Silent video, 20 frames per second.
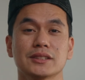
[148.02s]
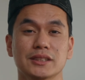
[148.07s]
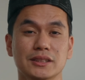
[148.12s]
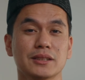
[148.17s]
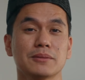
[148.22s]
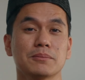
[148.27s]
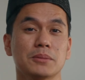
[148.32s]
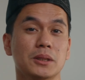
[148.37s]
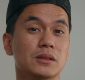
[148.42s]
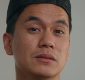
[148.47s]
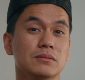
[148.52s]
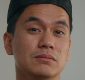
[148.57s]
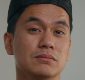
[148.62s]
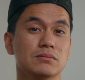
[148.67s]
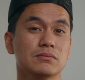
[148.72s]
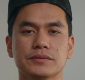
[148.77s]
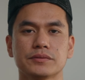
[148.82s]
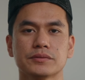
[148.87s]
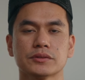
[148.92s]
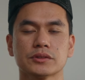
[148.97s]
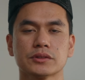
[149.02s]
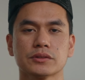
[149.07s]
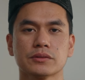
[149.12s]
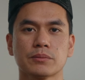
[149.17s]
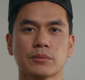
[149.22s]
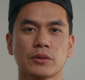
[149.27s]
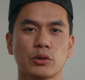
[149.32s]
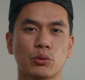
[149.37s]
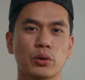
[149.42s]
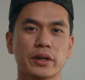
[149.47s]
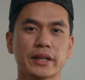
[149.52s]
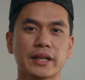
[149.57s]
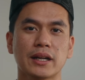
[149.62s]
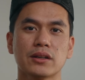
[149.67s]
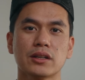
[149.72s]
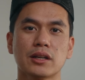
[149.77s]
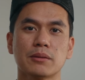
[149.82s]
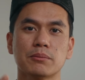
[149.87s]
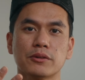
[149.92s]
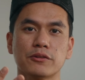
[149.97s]
burn.
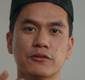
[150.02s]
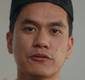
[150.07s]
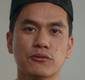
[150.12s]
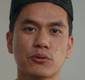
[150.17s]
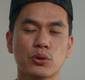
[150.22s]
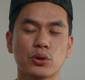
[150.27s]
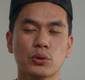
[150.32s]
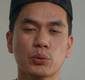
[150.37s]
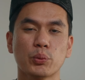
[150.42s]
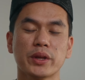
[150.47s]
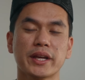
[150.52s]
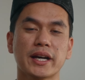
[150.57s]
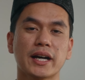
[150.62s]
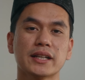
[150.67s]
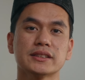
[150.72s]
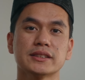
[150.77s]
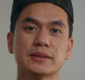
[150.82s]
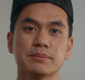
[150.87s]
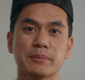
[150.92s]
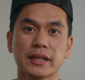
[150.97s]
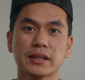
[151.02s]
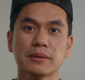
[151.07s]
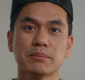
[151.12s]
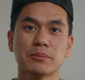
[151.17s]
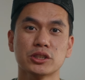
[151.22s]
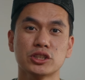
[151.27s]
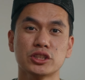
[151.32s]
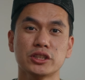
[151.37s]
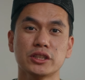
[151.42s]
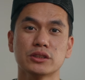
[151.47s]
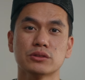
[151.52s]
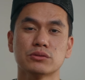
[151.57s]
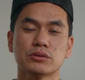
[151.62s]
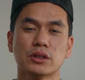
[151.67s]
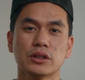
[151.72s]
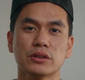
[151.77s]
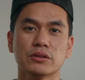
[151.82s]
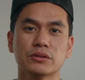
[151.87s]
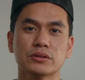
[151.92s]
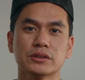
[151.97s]
Workout number 4, we got Smith machine
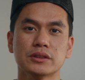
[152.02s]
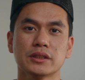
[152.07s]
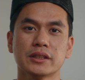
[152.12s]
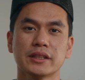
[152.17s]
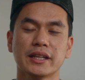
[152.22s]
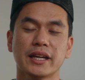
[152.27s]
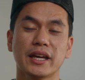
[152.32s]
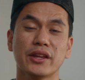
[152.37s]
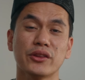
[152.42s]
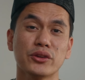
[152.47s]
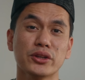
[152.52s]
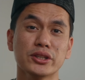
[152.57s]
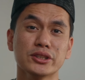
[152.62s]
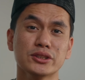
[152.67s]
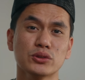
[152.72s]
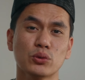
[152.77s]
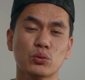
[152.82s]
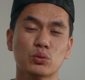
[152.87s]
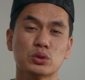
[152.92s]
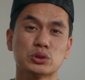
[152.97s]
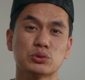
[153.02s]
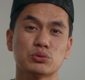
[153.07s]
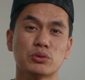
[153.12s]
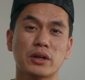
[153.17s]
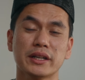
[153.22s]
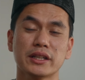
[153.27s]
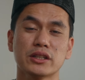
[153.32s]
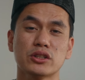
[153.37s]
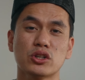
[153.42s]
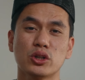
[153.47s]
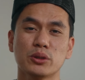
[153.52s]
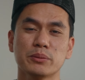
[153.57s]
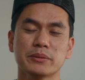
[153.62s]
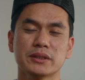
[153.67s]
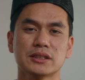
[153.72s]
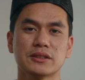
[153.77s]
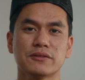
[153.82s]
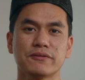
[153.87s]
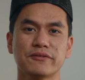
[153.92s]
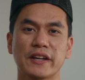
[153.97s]
rows, and this was Ronnie
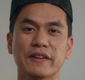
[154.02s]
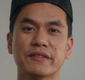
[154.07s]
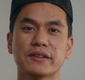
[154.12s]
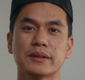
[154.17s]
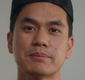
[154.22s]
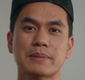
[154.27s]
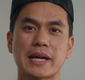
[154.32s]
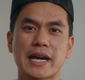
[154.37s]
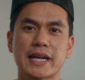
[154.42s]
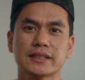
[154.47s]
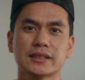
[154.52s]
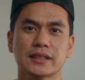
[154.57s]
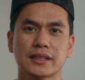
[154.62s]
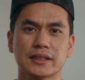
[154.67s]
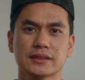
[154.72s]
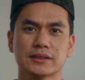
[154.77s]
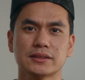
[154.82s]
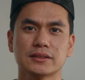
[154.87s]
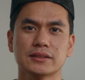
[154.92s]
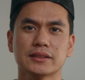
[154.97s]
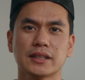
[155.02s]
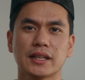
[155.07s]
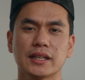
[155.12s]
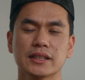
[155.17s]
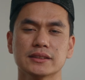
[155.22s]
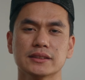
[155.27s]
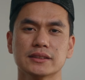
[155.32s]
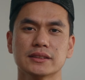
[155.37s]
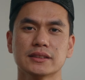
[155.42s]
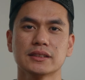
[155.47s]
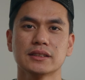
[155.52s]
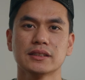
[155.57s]
Coleman's favorite back exercise.